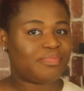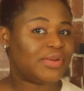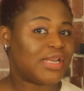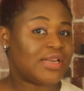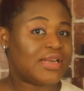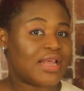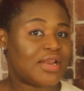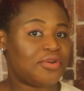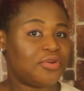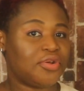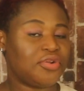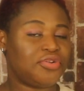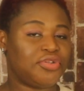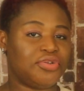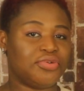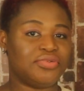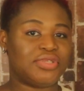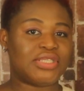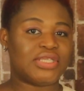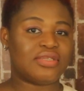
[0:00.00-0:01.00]
pleaded
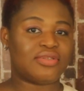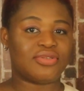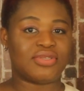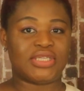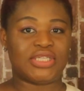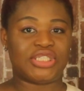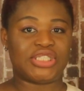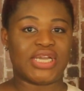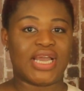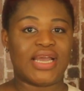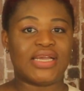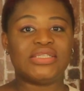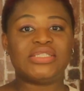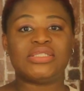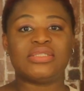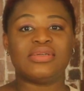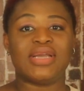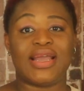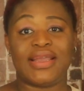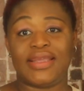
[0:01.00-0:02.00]
not guilty to the charge
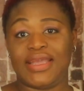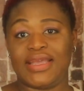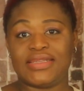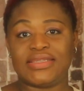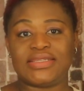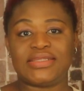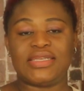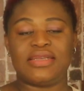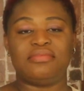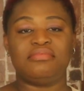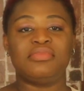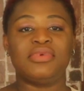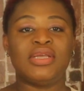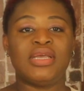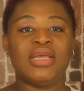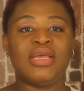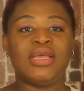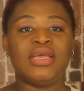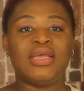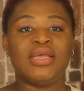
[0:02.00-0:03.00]
against him.
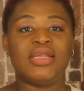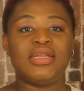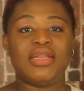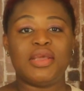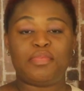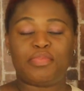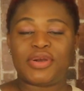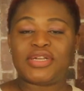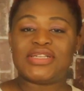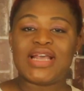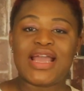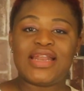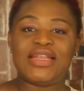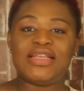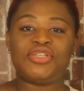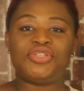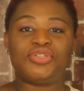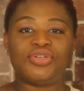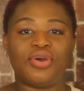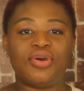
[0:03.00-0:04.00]
The
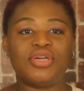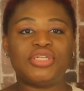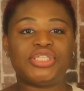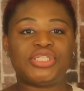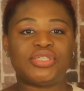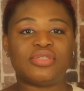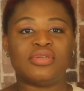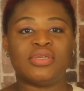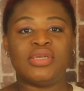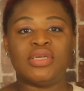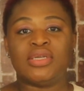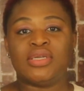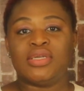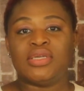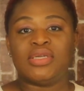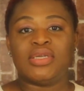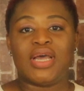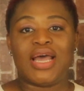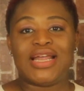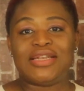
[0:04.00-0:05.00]
presiding judge
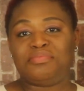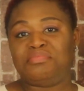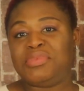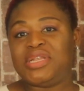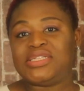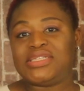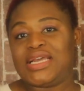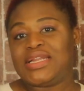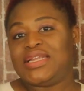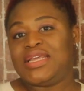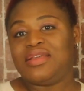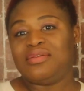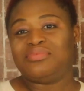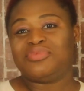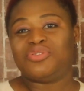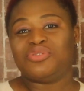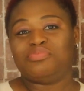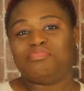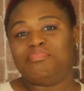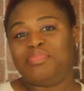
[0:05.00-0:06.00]
admitted
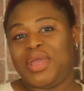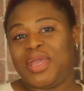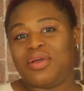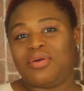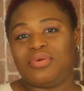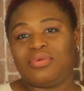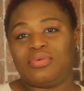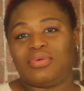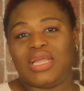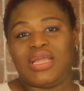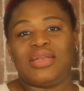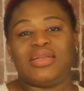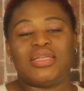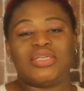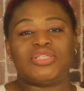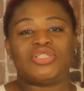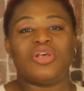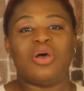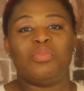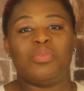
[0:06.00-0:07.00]
him to bail in
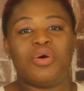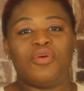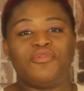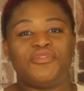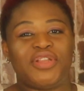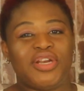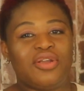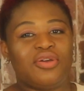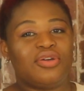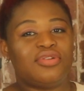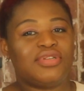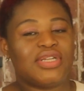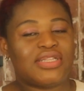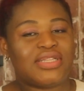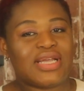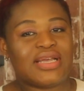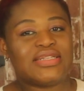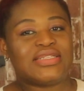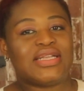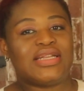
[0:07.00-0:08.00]
the sum of
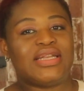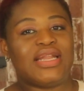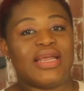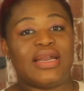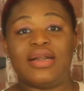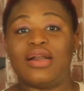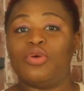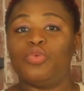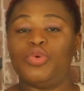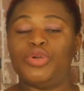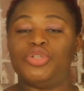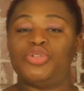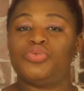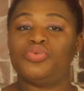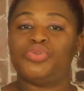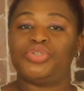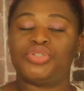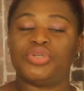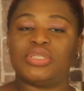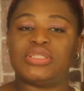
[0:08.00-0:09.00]
300,000 naira with
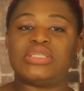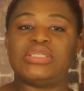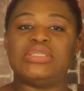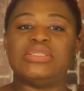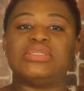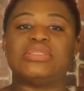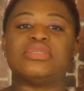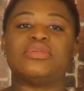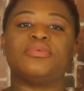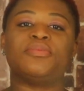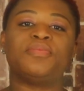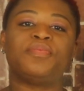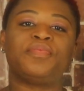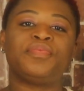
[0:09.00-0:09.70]
2 sureties.